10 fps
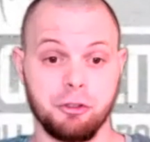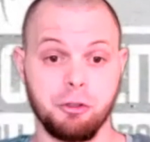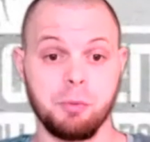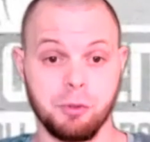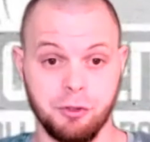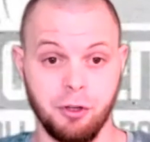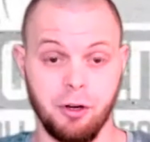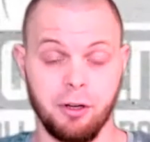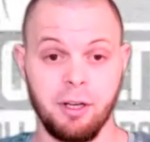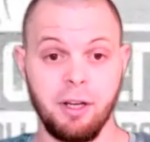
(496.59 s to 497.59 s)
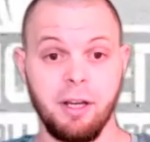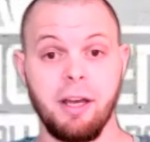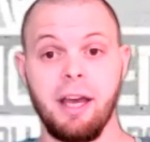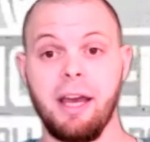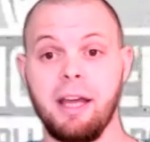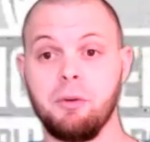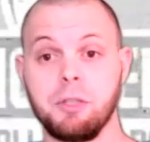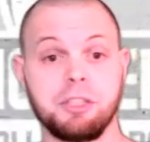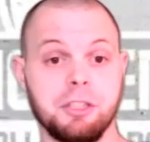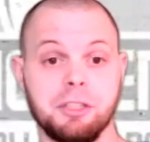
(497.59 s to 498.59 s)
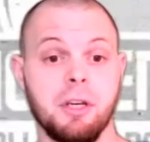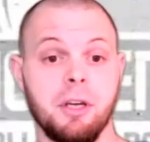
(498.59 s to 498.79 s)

superstar and which is